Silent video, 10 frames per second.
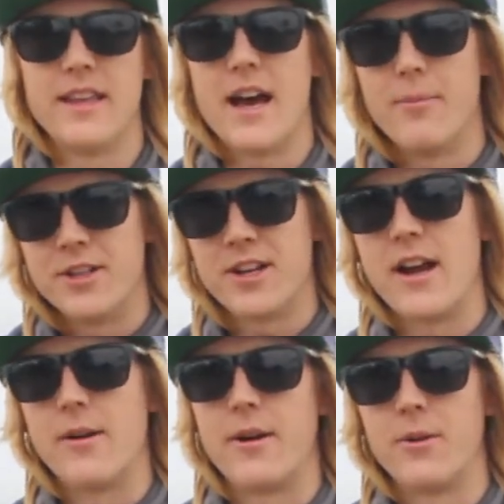that much
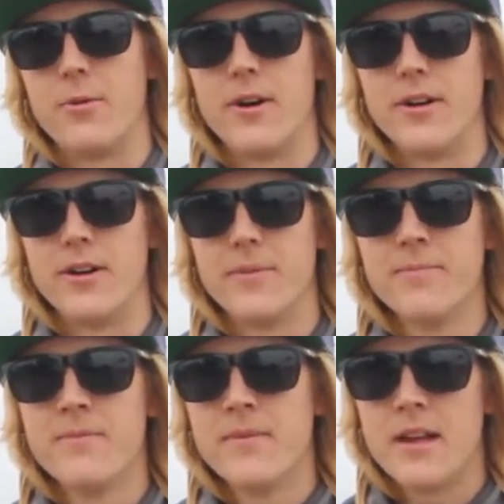higher out of the water.
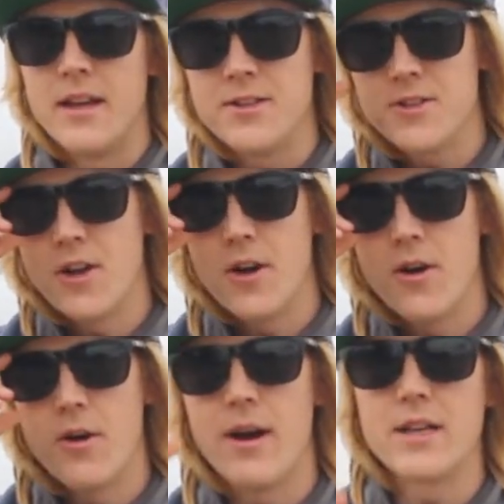And
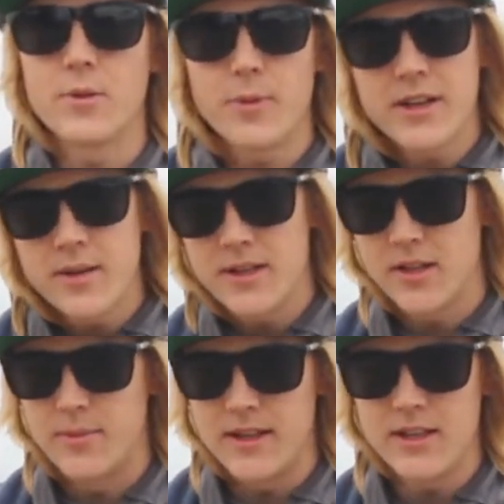so as we're bringing them into
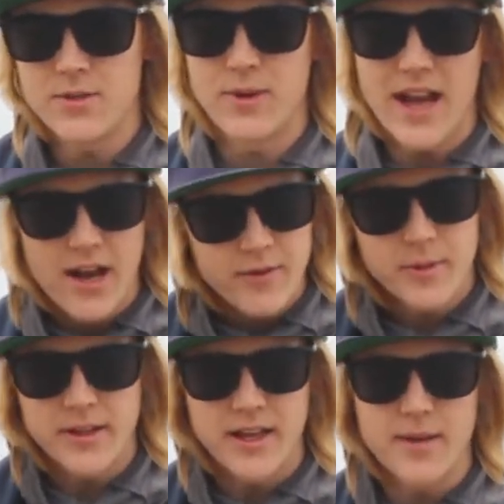the beach, we have them
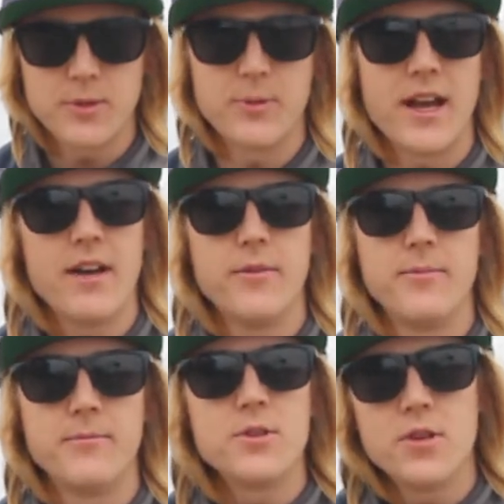clamped, we have
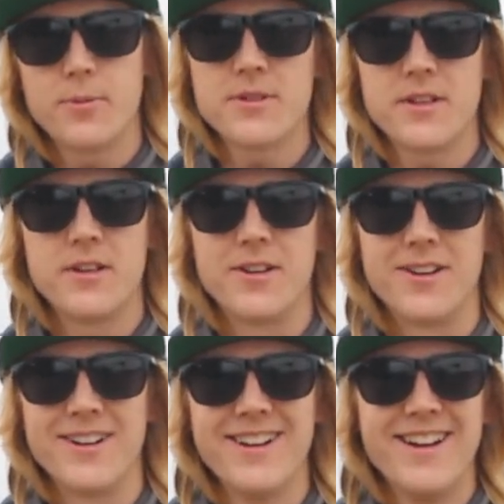them super
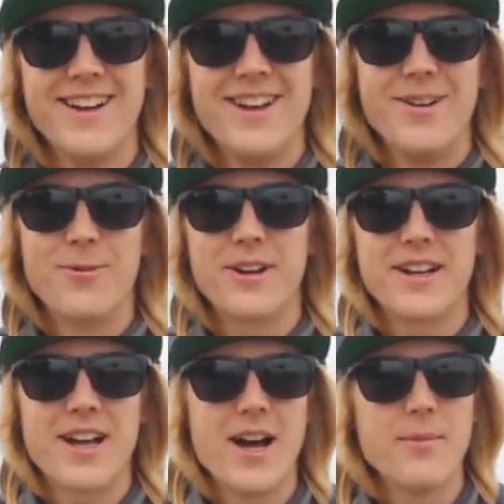secure. We're gonna
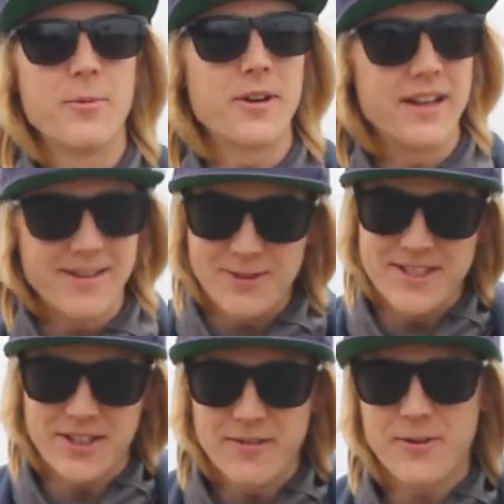come and we
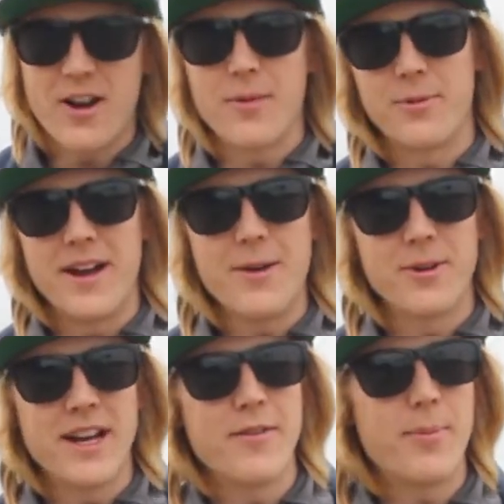signal for help, right? We're
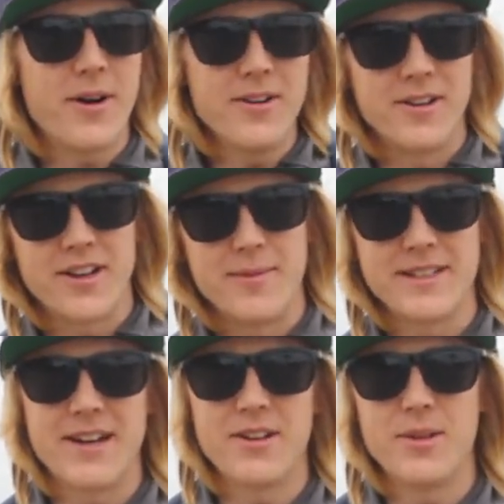gonna have a partner coming down to